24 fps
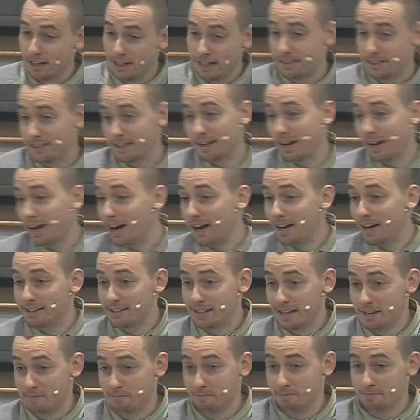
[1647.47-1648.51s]
He denies
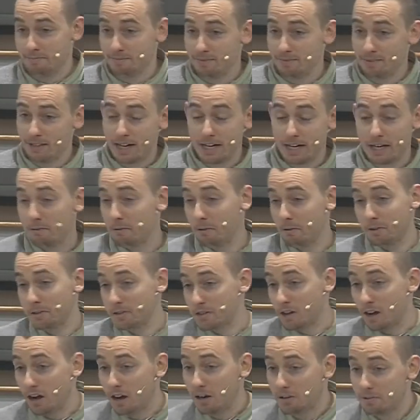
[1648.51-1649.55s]
him, and he
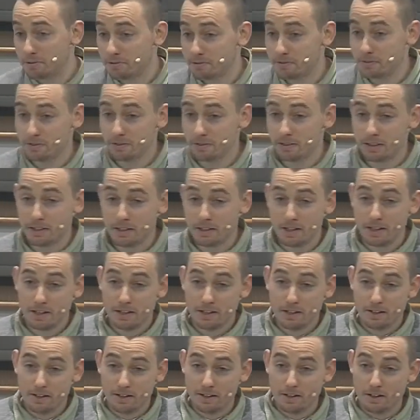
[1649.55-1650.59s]
runs off.
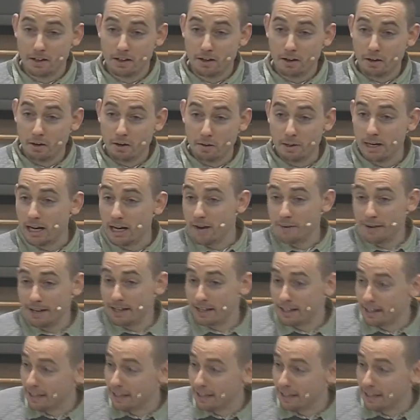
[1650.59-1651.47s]
We know in